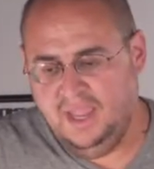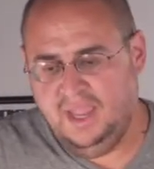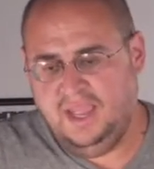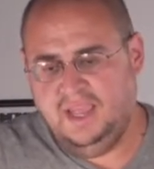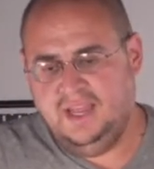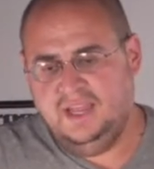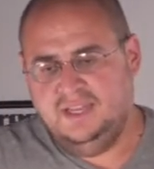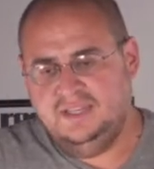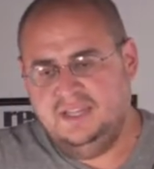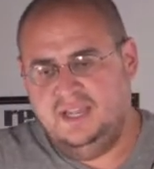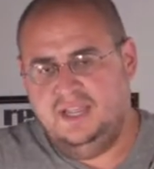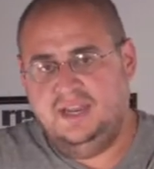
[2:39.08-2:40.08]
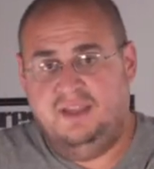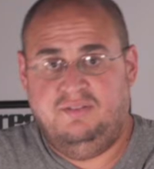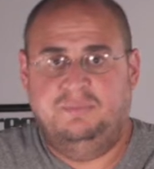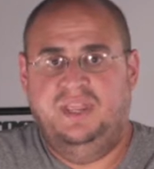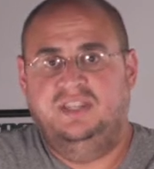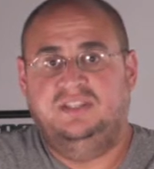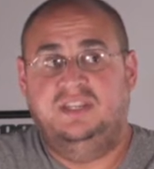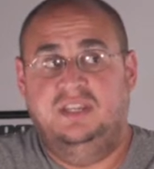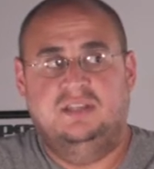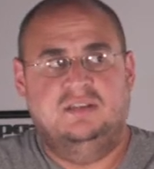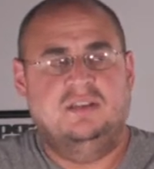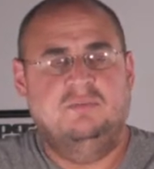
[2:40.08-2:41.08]
and I have a PhD
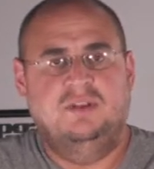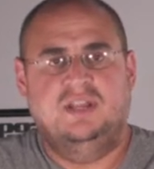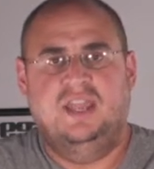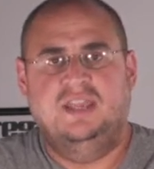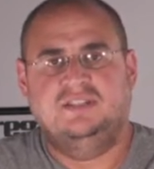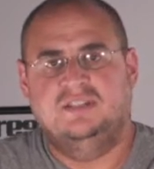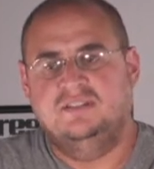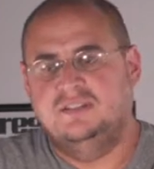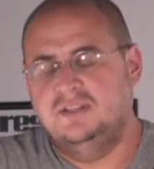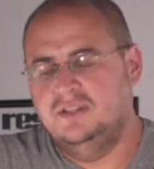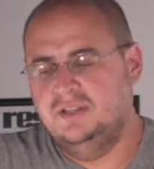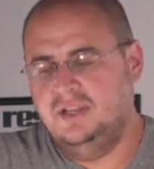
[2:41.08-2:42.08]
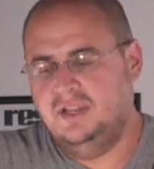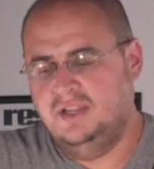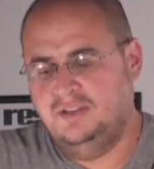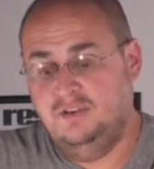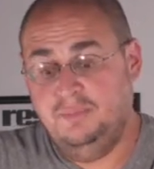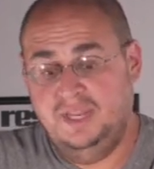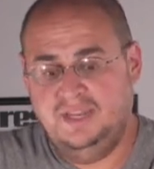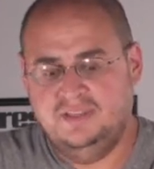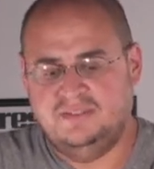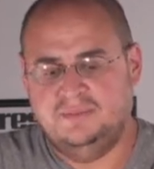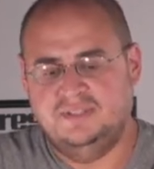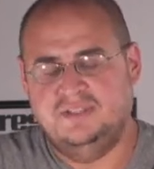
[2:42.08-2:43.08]
in communications, new media
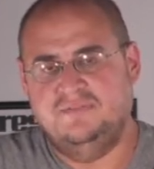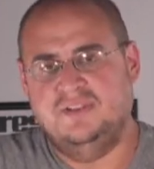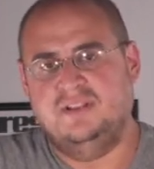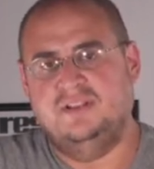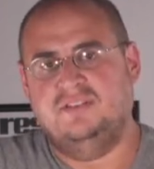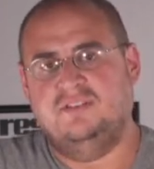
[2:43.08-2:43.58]
specifically.